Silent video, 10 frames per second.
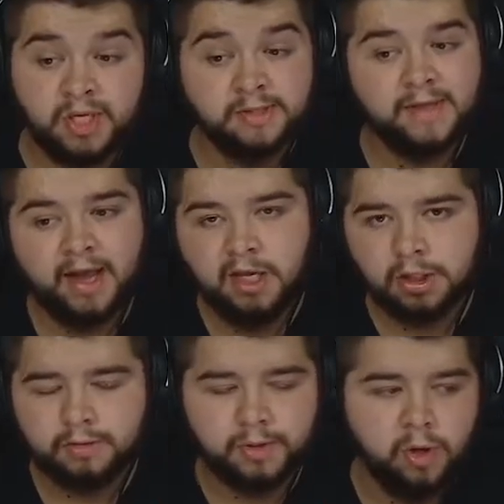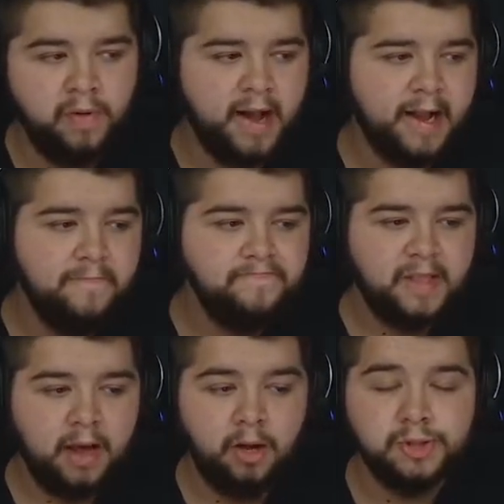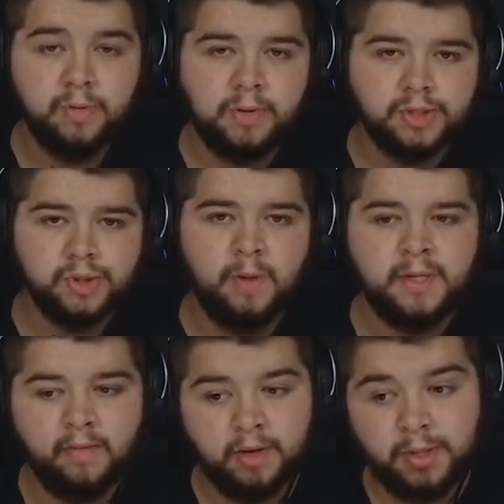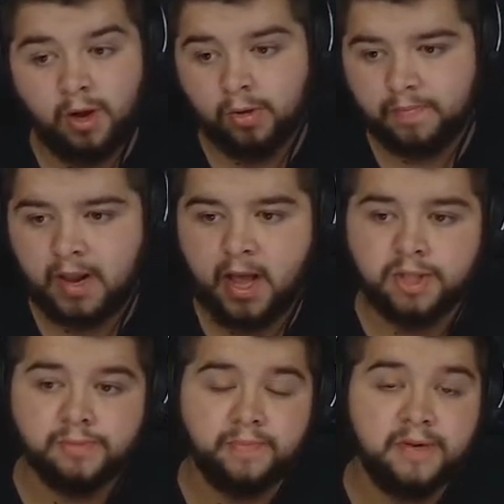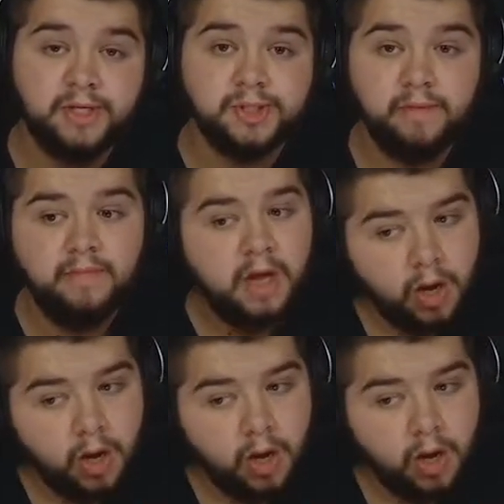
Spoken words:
he's an aging fullback, and I do want to sort of get rid of the older players and replace them